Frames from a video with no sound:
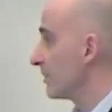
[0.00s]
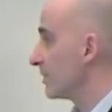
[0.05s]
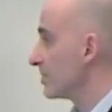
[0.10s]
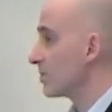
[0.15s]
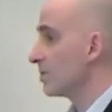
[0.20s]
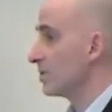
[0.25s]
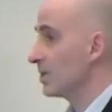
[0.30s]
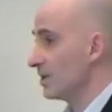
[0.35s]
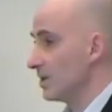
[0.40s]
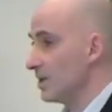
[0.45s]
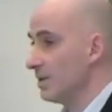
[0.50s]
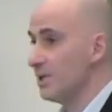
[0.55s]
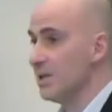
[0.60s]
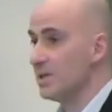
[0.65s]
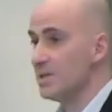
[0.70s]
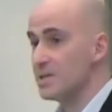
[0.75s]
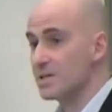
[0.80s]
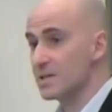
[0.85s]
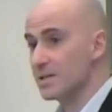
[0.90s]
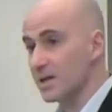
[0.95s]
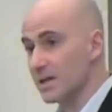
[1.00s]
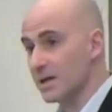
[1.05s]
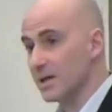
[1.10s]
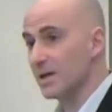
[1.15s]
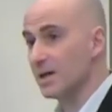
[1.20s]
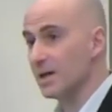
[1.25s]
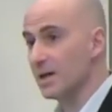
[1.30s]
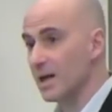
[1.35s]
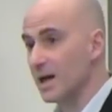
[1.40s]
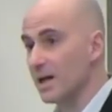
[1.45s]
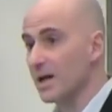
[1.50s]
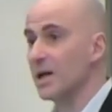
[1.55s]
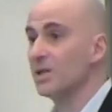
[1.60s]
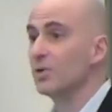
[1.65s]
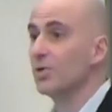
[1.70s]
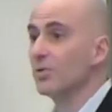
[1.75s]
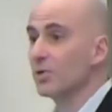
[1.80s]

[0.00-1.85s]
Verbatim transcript: So there is a, a kind of